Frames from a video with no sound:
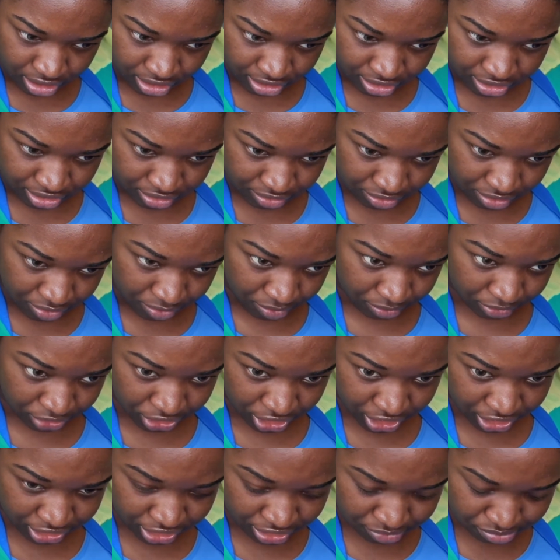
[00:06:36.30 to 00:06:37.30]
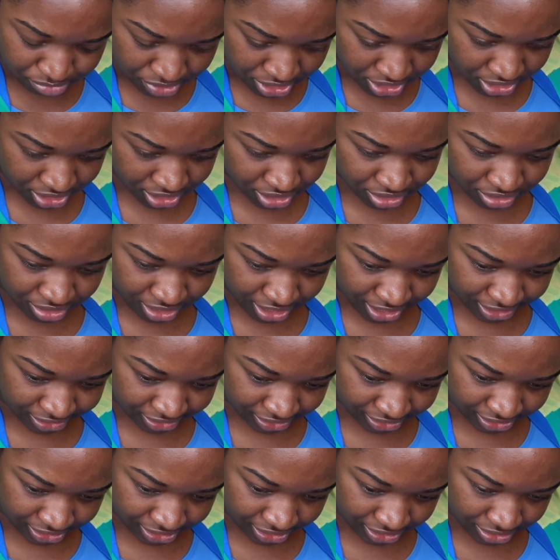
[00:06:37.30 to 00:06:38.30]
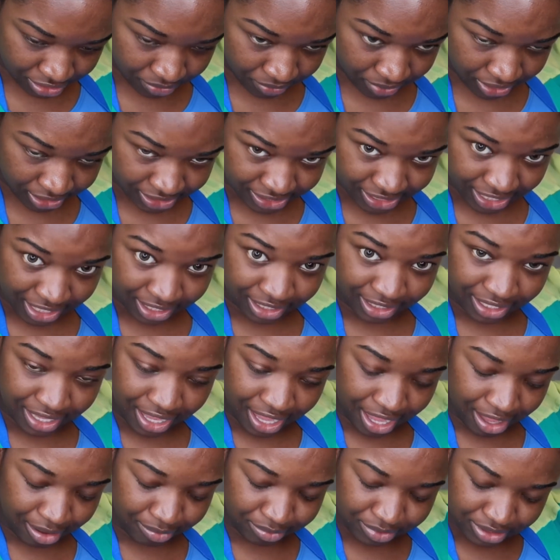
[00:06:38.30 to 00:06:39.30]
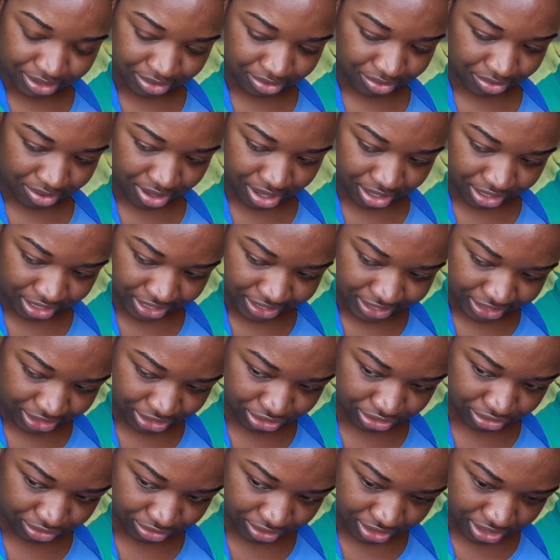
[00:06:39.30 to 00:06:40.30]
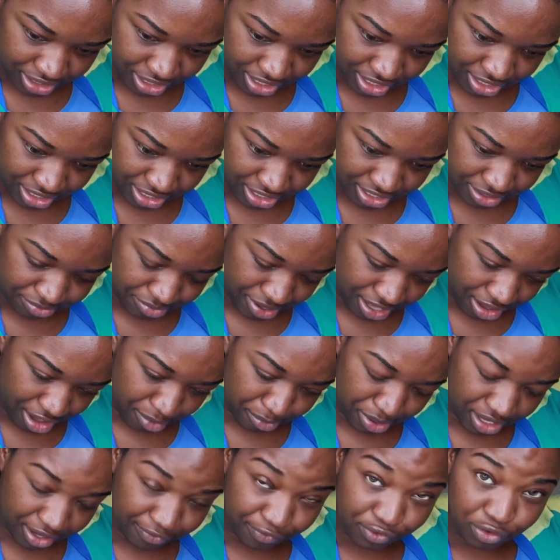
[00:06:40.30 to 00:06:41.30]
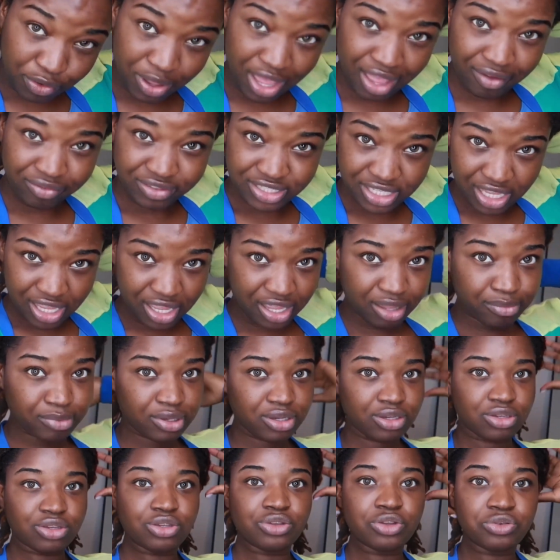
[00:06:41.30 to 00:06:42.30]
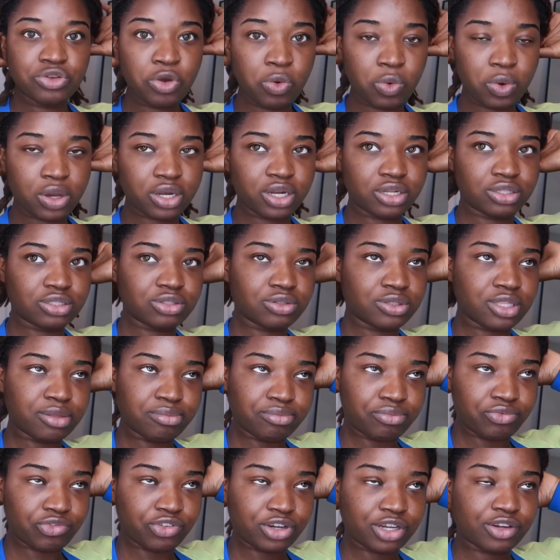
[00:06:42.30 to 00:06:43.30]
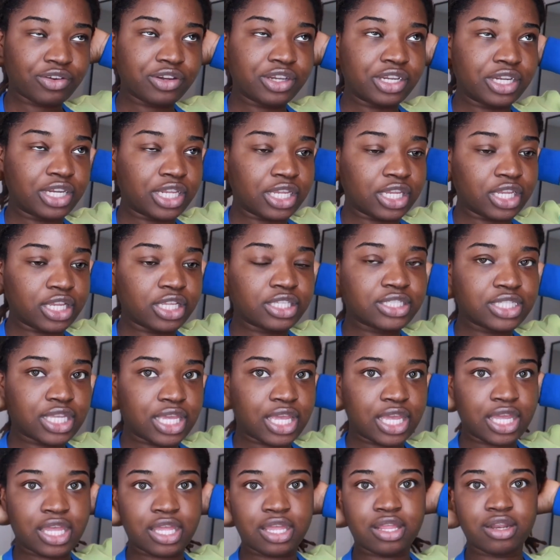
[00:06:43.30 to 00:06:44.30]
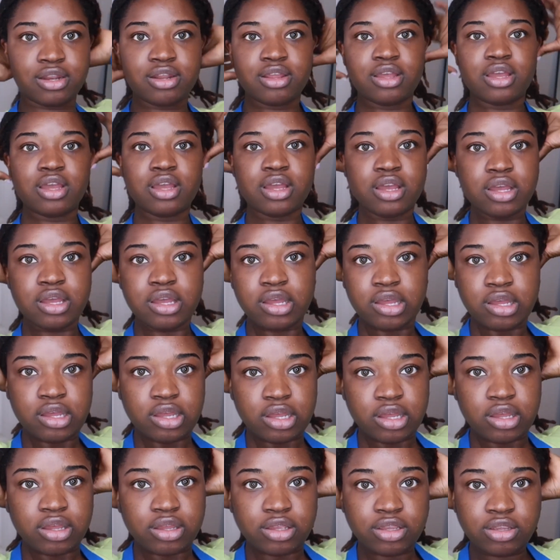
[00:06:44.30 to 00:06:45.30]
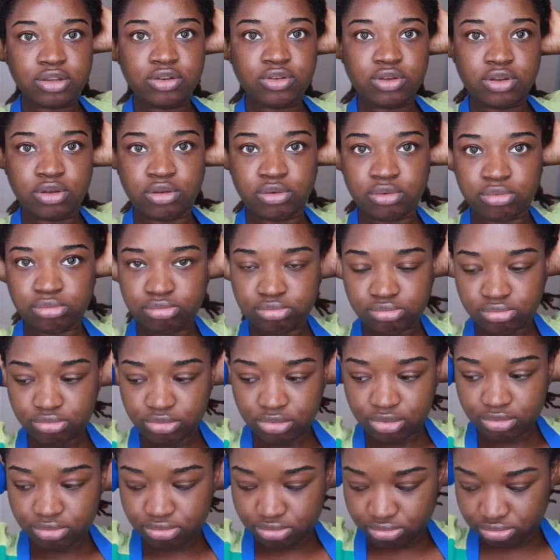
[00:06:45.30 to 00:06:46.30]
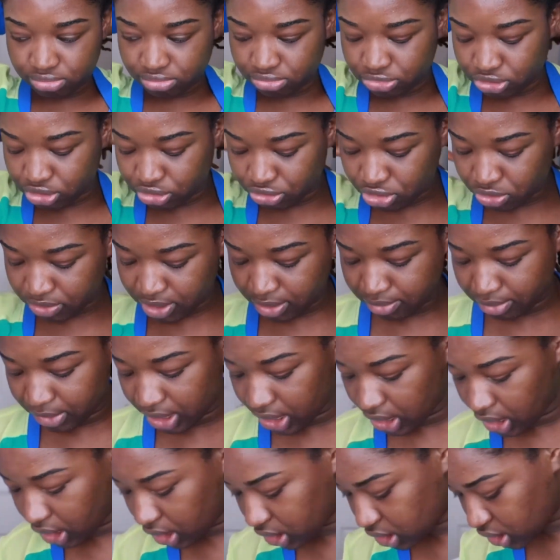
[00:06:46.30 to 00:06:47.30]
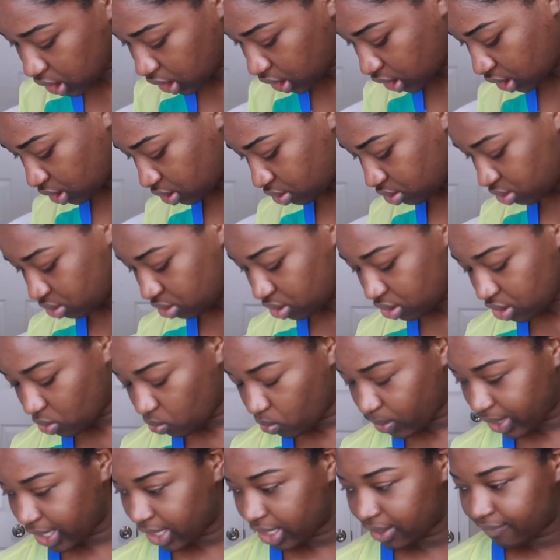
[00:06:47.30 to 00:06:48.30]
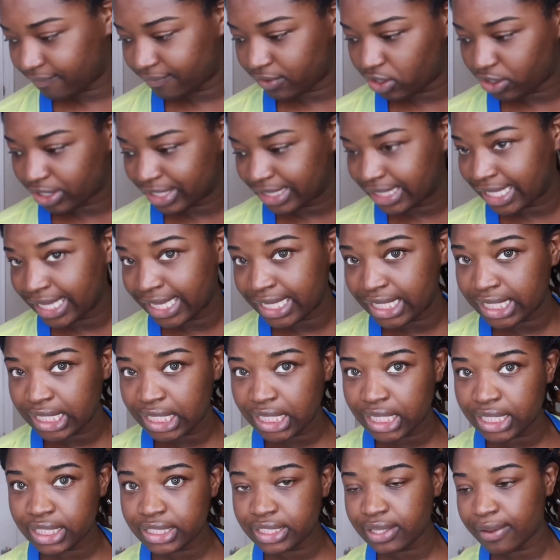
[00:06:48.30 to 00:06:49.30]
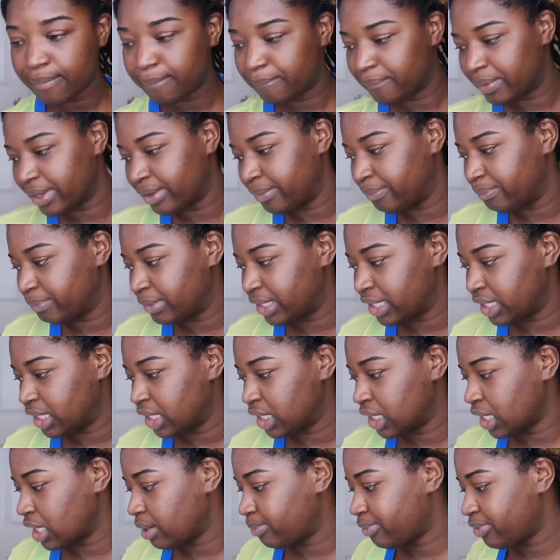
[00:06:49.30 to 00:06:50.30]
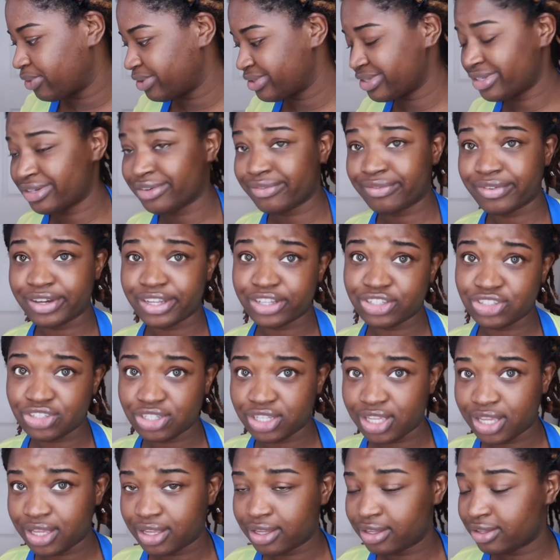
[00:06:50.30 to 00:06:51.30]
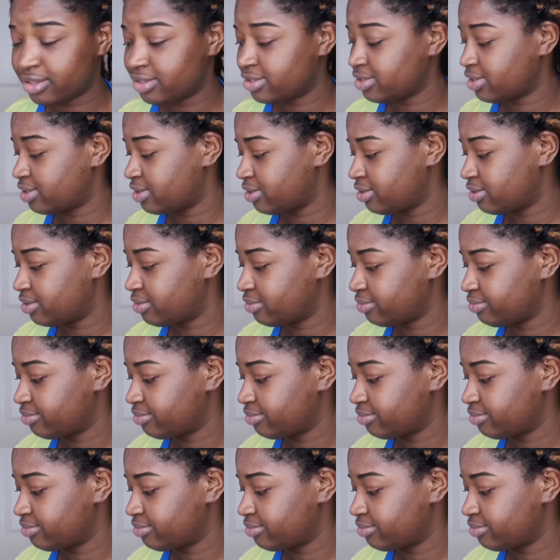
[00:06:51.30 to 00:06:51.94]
So don't judge me, you guys. This is going inside a cap, so honestly, truly, it doesn't matter. I mean, if you have time and you want to do them very neat and, you know, do them neat and the way of your liking, but me, I'm more than a rush, you guys, and